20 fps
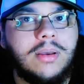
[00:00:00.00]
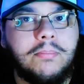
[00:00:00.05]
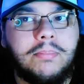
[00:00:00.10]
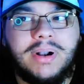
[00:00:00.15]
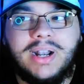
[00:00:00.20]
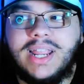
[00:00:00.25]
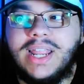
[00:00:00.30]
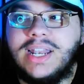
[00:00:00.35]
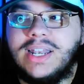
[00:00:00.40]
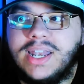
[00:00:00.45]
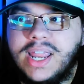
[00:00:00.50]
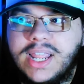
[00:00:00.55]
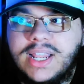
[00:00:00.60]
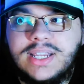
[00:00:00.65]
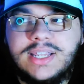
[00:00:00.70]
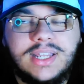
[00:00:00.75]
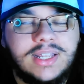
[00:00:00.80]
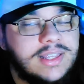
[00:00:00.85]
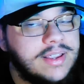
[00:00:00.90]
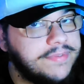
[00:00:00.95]
but he
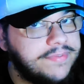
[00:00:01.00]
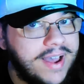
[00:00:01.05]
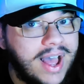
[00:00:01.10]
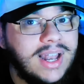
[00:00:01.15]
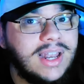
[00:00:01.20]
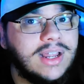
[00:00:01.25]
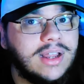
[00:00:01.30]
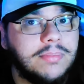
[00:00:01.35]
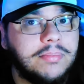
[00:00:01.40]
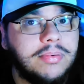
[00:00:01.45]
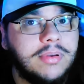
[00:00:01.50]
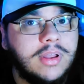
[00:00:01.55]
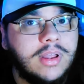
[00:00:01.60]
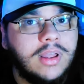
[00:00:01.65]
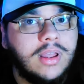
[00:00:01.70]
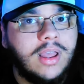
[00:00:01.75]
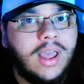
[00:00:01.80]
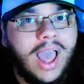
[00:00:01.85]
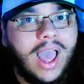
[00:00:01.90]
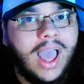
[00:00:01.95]
needs to develop.
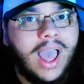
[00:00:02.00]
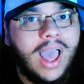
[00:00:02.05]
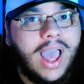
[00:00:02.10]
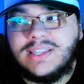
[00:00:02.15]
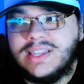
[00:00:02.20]
And